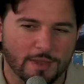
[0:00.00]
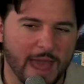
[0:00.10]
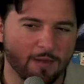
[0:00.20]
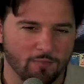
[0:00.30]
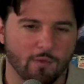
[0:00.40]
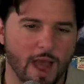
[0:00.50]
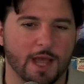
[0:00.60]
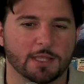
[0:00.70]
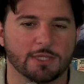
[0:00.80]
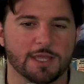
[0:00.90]
That
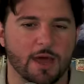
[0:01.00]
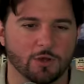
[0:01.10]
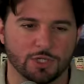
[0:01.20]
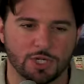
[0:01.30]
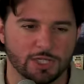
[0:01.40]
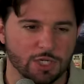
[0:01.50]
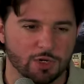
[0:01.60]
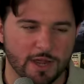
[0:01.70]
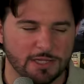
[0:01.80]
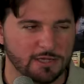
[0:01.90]
rock is now just
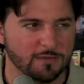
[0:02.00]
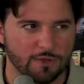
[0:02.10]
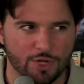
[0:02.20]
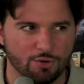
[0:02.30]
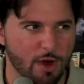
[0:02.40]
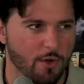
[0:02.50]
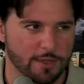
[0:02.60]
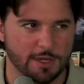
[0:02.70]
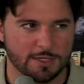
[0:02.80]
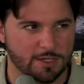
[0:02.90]
aggressively
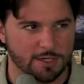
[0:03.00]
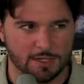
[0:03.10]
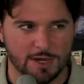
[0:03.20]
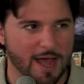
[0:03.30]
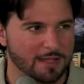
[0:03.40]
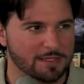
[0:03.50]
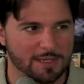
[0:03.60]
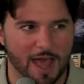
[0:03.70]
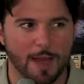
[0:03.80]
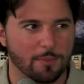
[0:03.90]
growing, and it's going to not
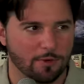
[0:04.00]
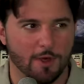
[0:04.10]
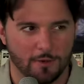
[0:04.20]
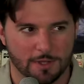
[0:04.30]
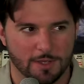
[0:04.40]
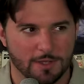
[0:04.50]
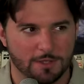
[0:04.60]
stop growing.